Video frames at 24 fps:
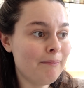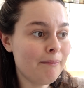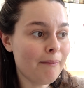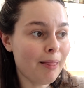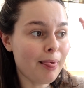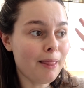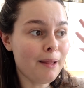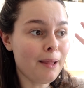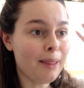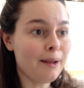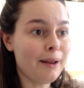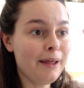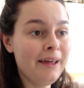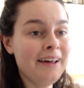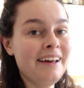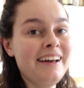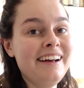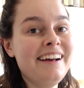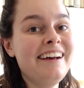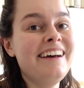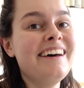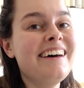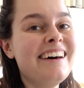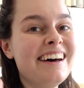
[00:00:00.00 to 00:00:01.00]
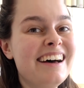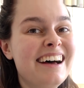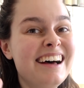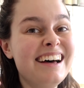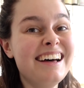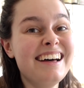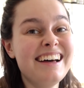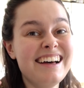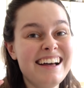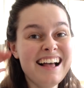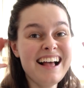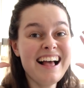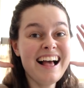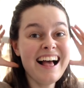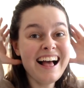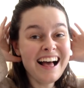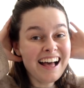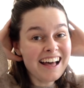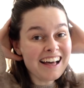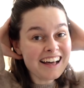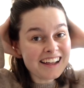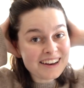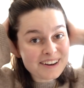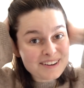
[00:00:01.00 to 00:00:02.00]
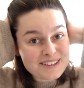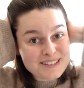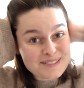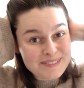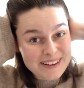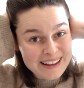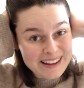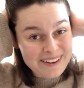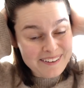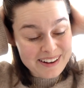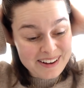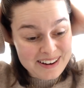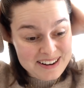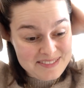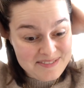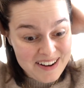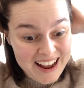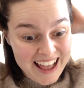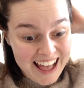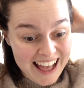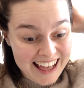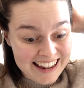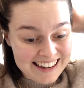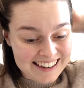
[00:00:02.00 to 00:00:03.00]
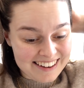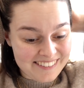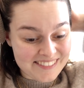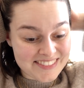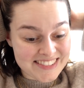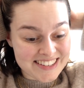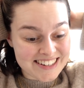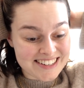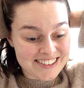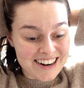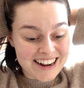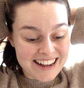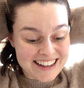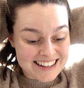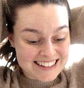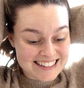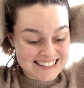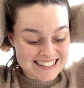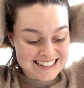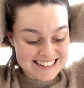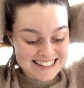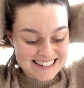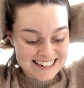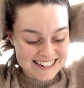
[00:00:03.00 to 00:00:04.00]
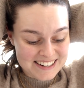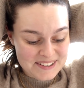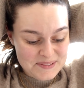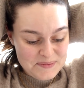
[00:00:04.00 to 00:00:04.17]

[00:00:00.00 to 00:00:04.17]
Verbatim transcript: a lot's been going on in my head and I'm stressed